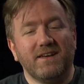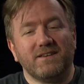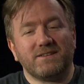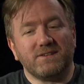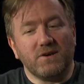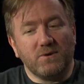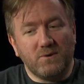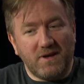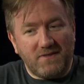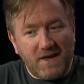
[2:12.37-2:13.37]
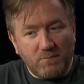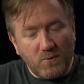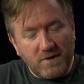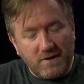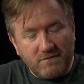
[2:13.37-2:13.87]
So at that
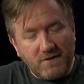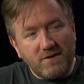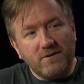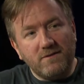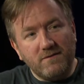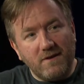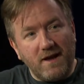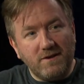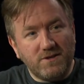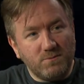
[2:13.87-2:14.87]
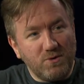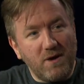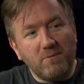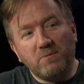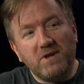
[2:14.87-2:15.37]
point, I figured I should
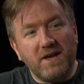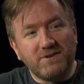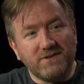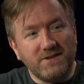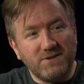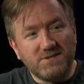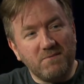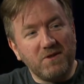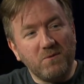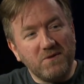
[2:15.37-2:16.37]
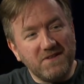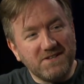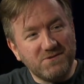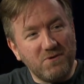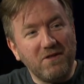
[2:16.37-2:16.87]
probably actually do something with
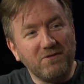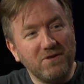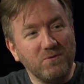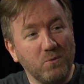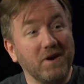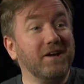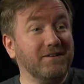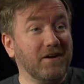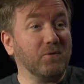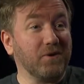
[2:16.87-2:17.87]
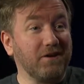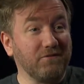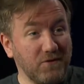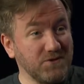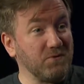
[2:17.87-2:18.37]
this rather than what I had done when I
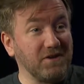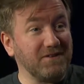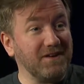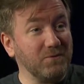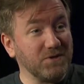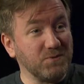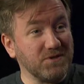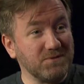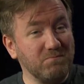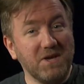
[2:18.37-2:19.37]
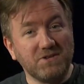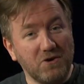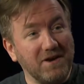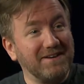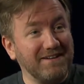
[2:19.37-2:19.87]
first rented it, which was make
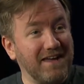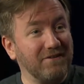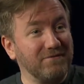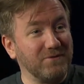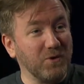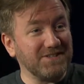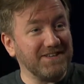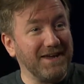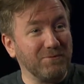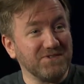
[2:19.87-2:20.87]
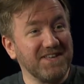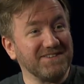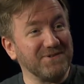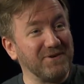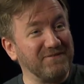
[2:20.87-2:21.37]
sure I didn't have noisy neighbors
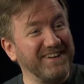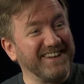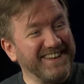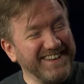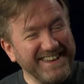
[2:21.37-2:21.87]
next door to me.